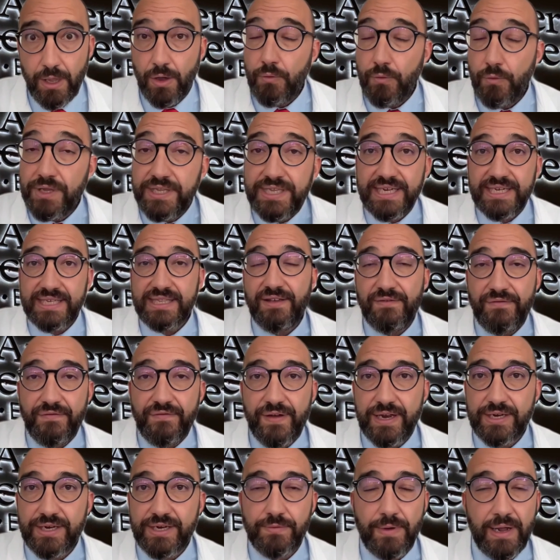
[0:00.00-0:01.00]
Which is the
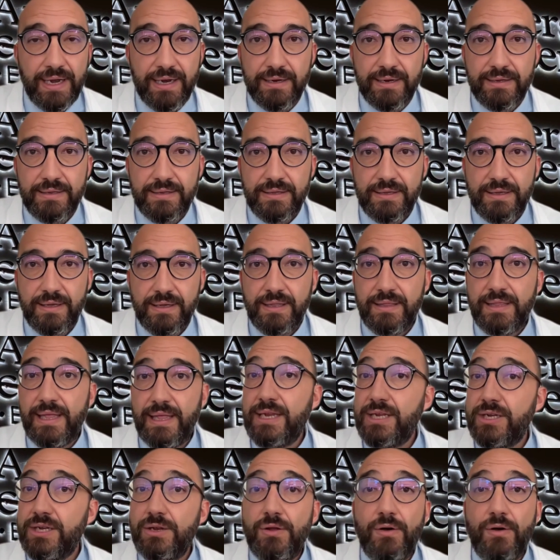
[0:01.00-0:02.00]
first one?
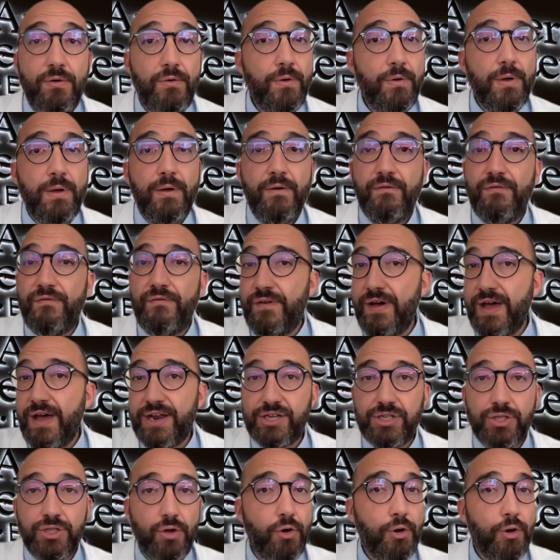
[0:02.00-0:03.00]
There is no
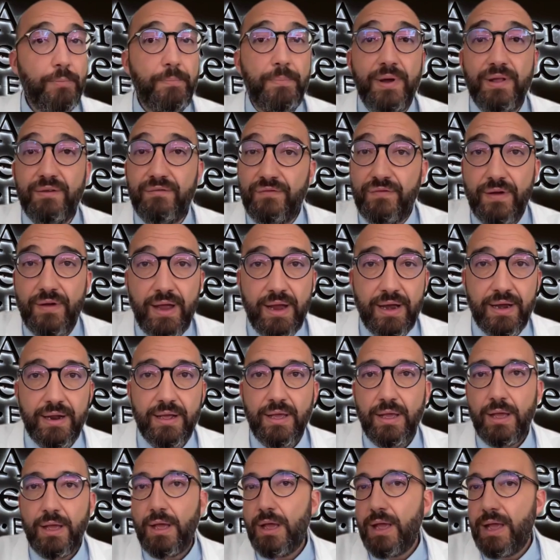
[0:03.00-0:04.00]
first or preferred
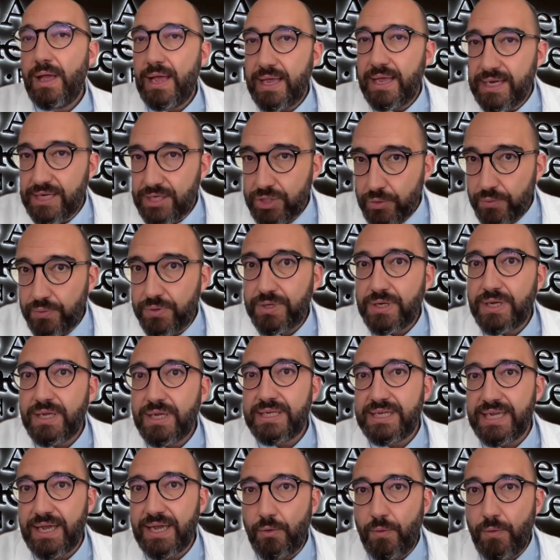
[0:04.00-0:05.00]

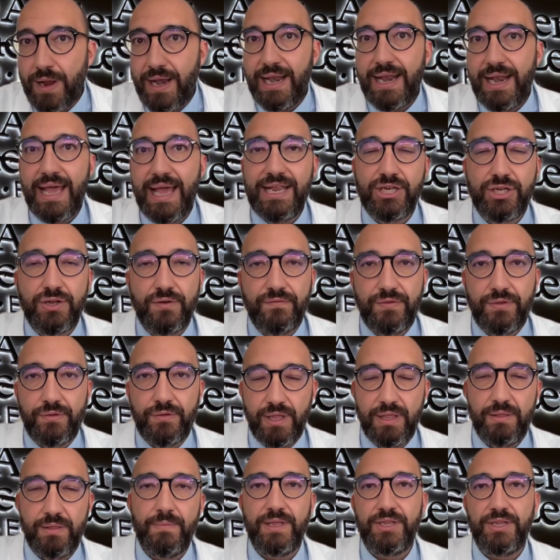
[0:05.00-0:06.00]
subsequent lines of
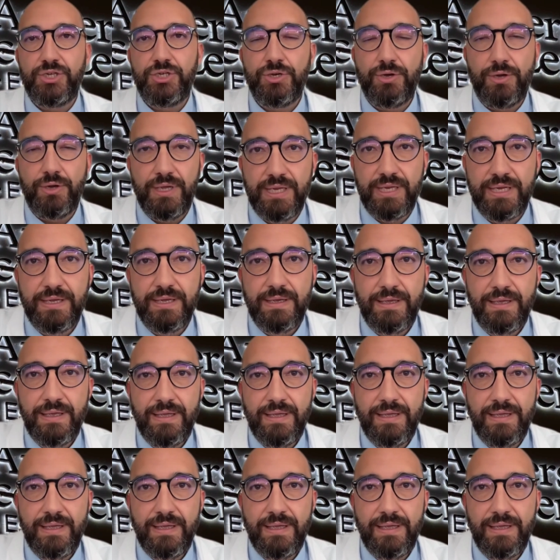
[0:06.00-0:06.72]
treatment choice.